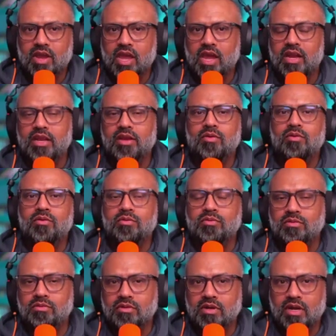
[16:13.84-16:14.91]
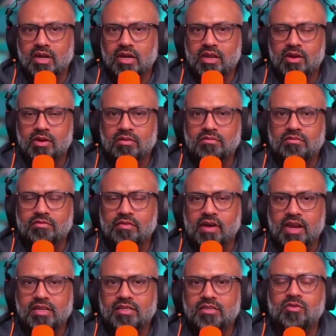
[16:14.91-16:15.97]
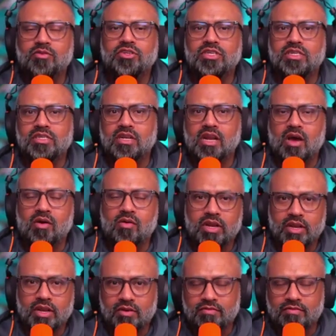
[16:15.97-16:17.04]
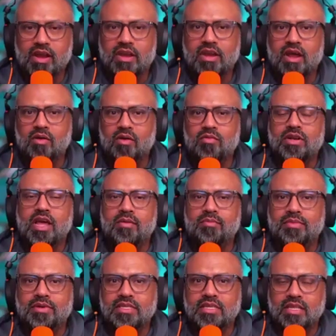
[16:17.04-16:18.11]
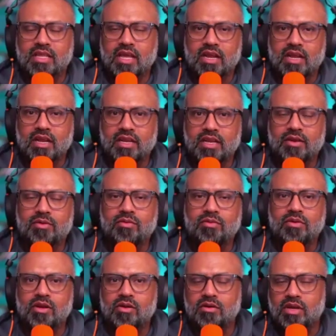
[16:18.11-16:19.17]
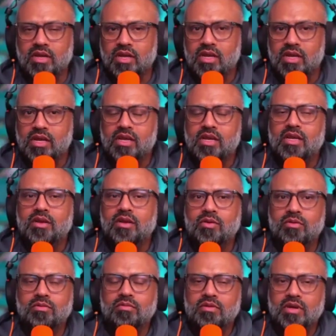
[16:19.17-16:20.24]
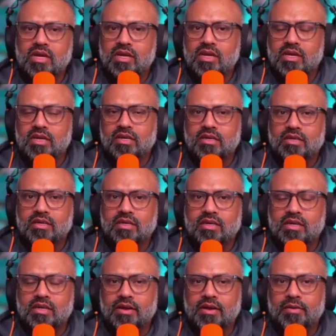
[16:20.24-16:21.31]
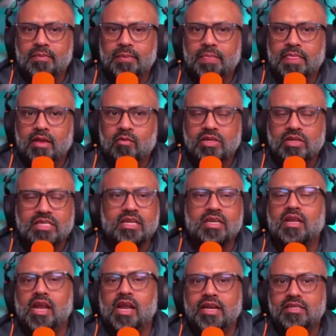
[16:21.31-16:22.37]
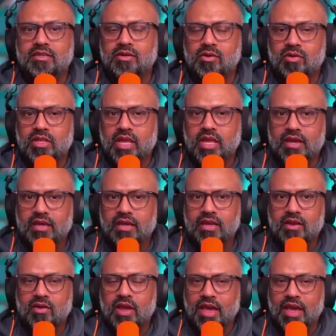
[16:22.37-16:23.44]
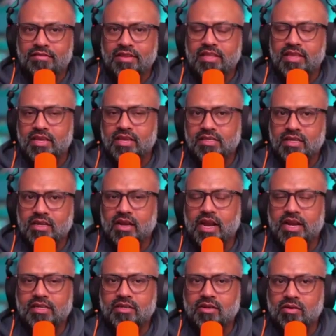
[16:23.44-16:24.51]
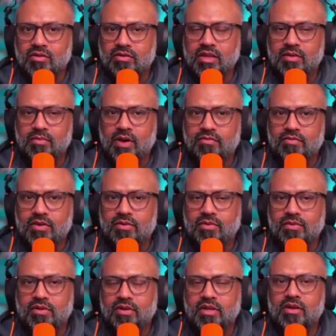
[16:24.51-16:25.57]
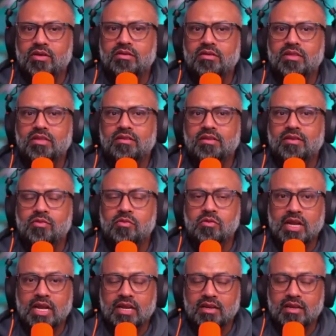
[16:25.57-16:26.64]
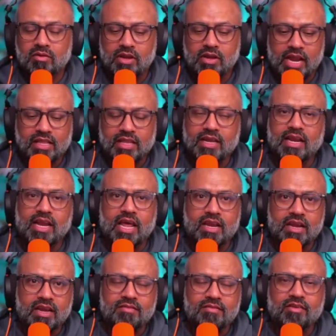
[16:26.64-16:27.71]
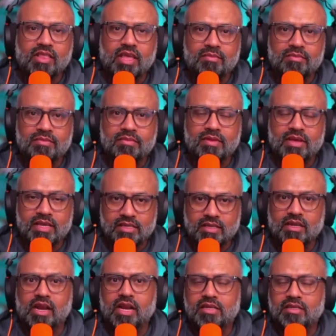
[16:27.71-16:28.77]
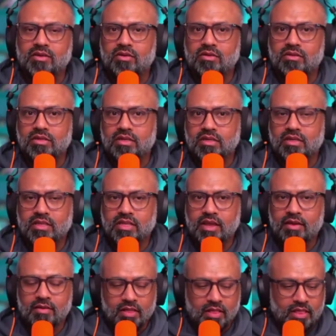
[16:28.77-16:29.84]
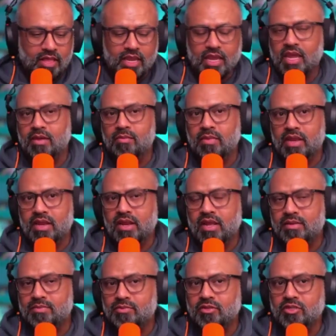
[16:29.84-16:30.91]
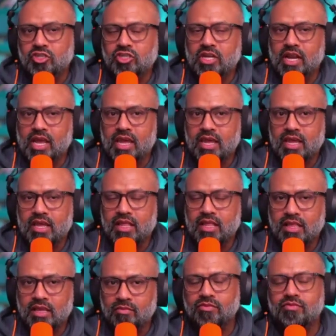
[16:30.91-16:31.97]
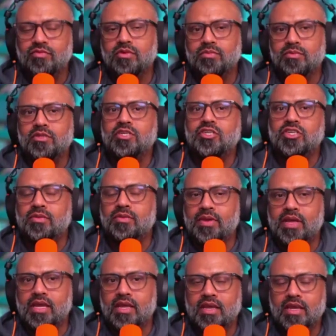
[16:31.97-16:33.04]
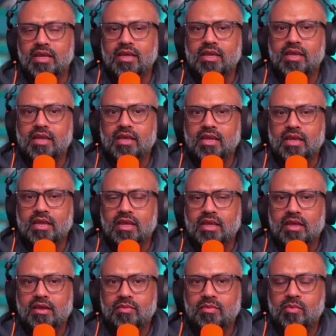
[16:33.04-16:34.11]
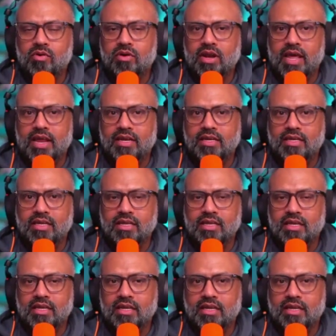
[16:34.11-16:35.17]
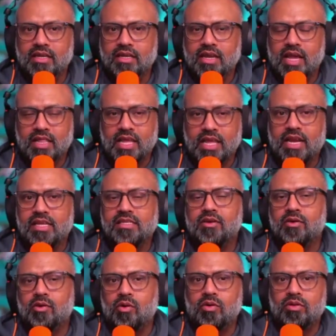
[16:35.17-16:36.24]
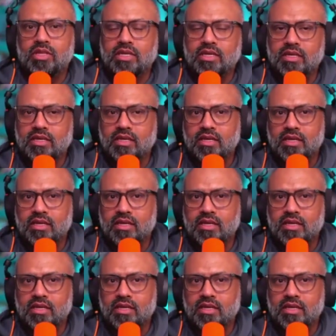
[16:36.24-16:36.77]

Okay, I need to do, find the solutions now. I need to find out what happens. And then I need to, what's in client's growth here. You know, everything is in client's growth in my view, to get the clarity for them is client's growth. They came in at position A, they moved to position B with more clarity. And that is a growth.